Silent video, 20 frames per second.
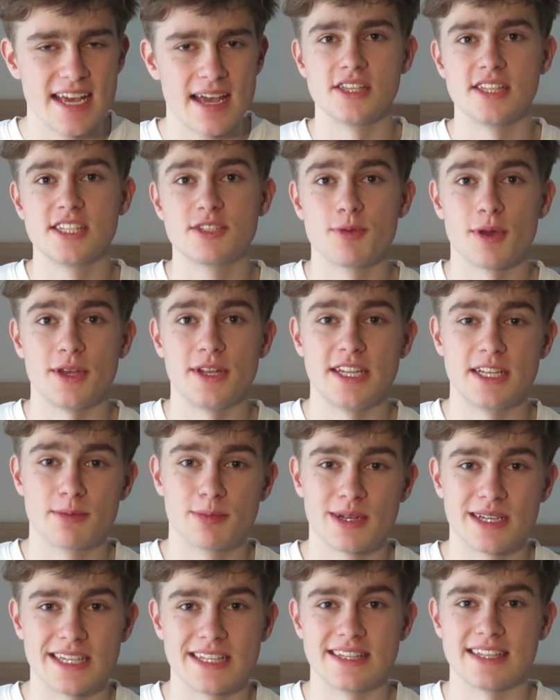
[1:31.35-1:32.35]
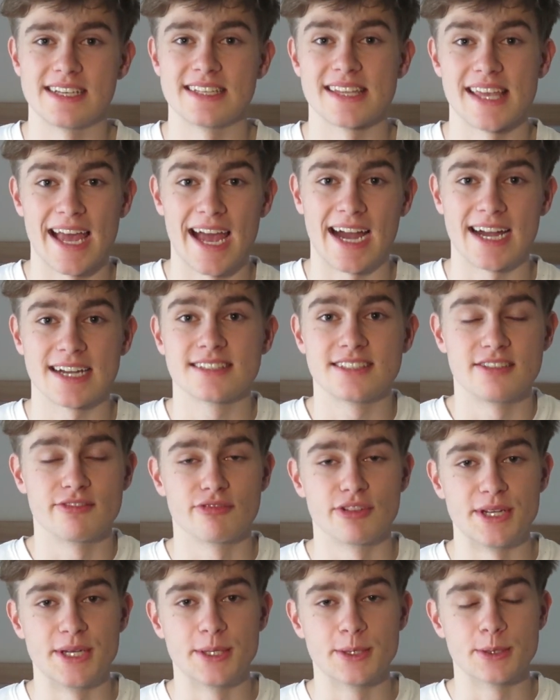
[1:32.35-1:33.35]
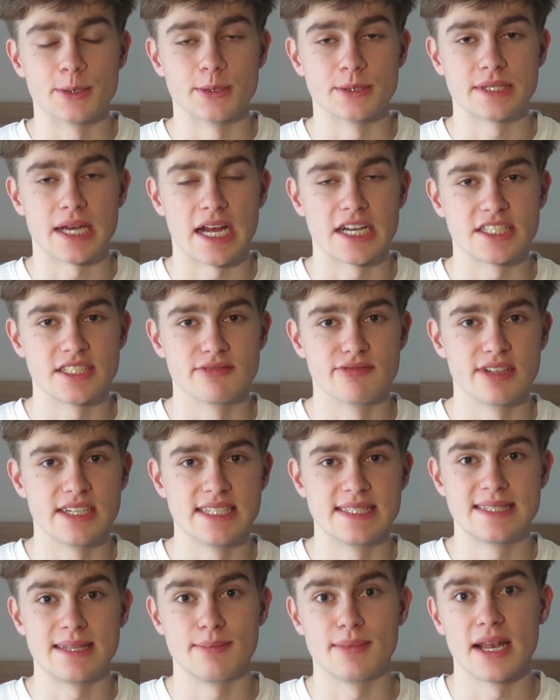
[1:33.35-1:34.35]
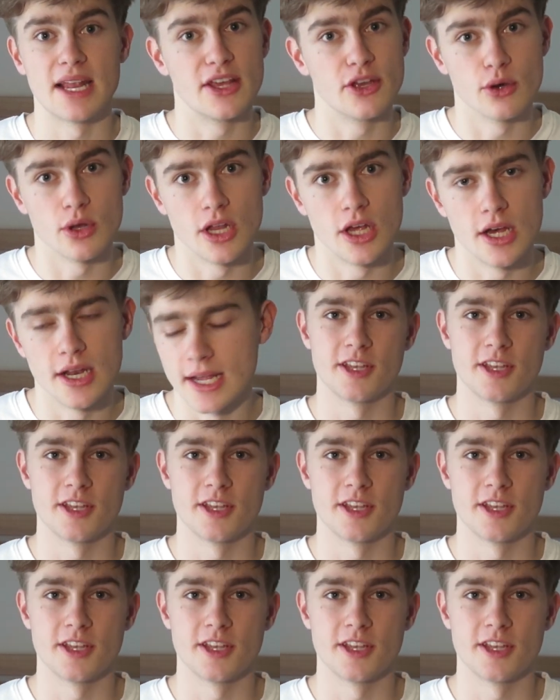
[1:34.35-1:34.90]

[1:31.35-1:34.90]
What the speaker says: So this is where you need to bring in things like active recall to actually really stimulate your learning.